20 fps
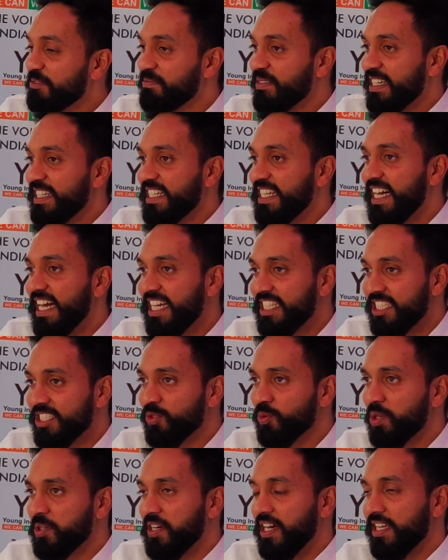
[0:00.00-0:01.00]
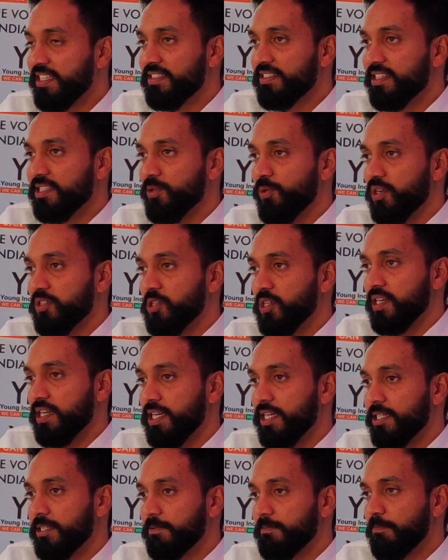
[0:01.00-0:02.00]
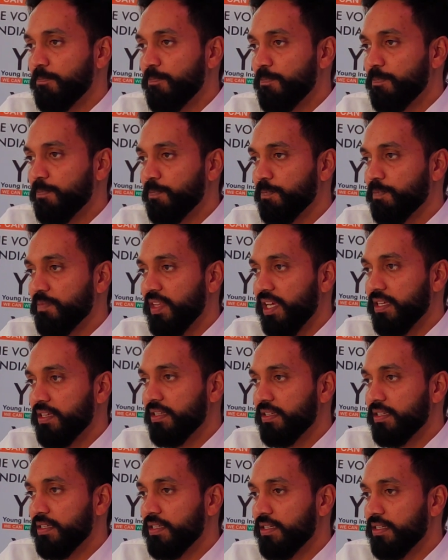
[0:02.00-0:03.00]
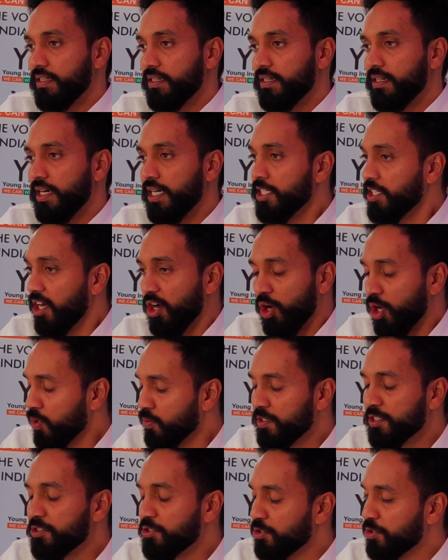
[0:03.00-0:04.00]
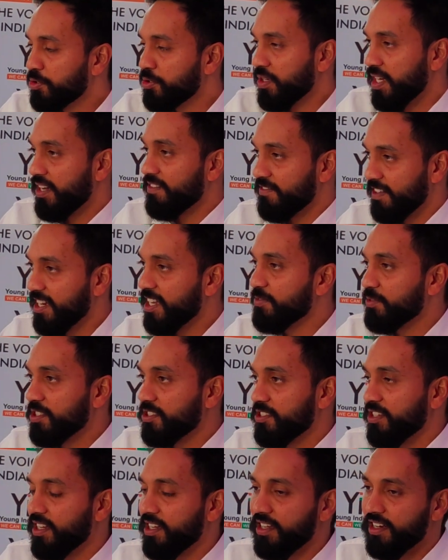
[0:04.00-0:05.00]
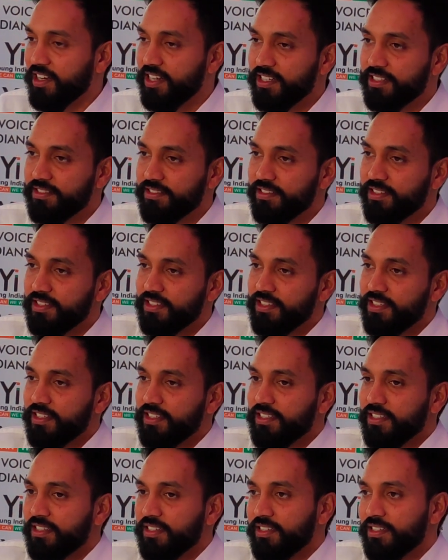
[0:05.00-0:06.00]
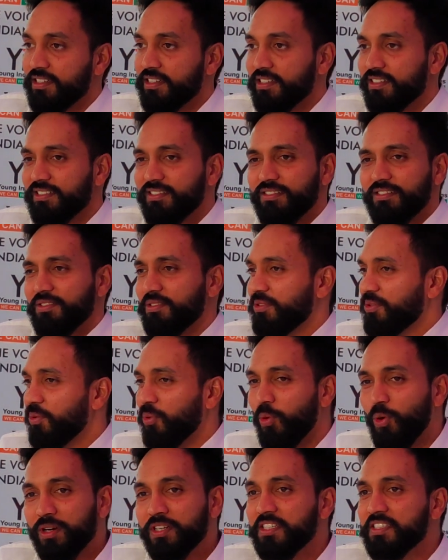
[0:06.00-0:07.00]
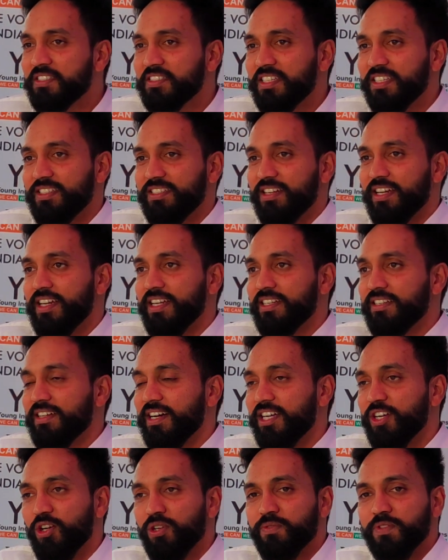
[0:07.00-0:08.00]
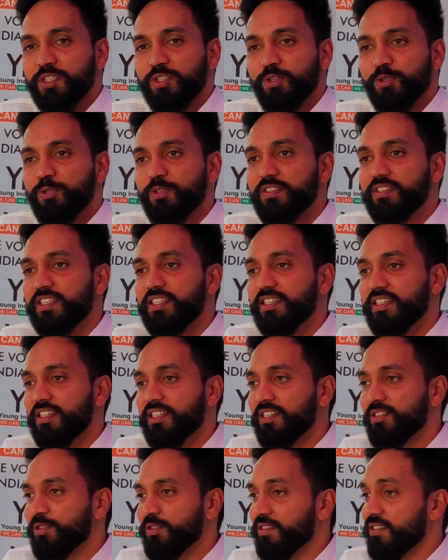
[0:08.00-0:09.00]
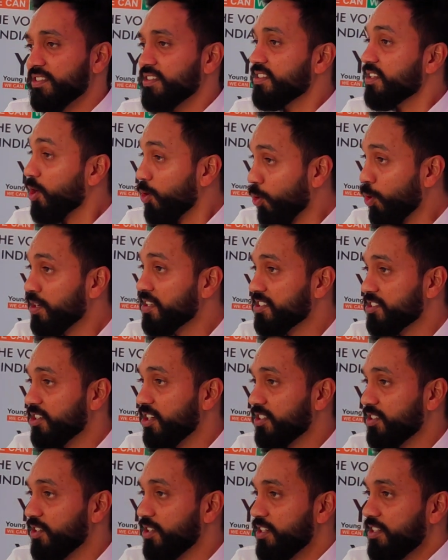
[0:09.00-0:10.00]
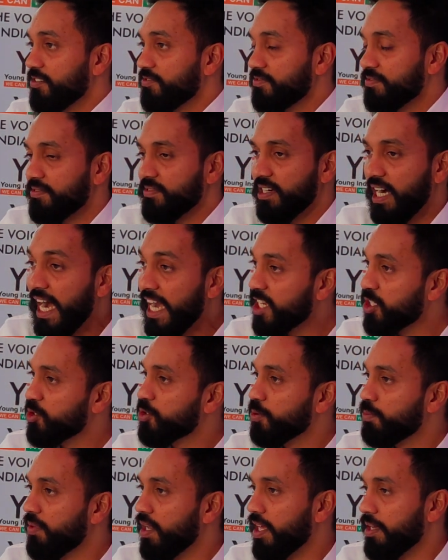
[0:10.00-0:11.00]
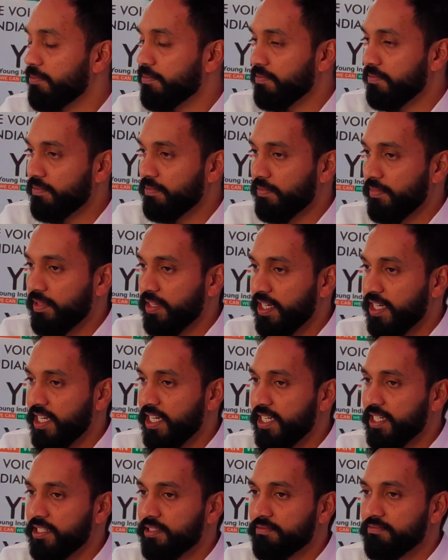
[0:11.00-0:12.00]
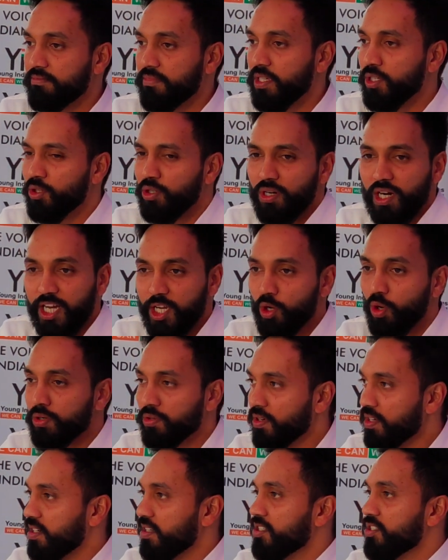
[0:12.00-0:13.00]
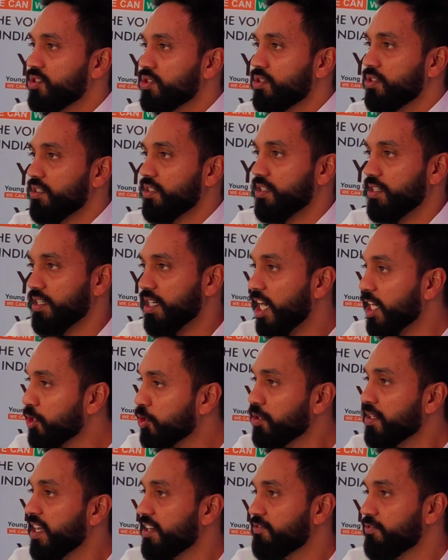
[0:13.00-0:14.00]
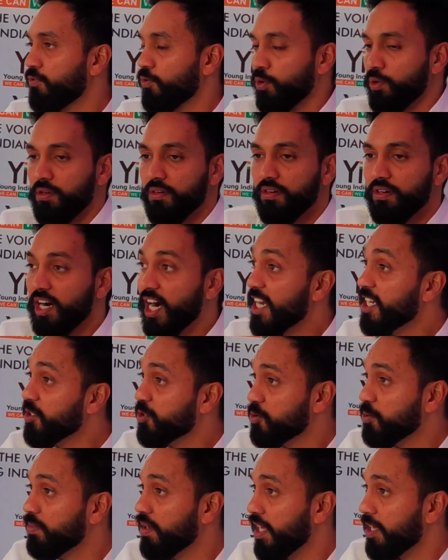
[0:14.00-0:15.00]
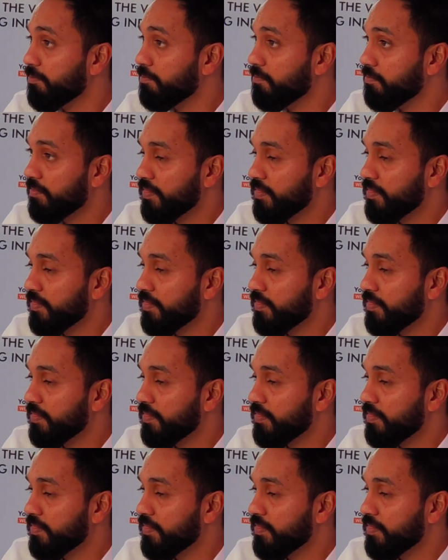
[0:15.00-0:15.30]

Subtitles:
But I just want to ask this question, right? I always used to have, when I was young, right? What is this, right? I always used to see, road is not good. I used to blame. And, I go to a restaurant. I don't get food. I used to blame.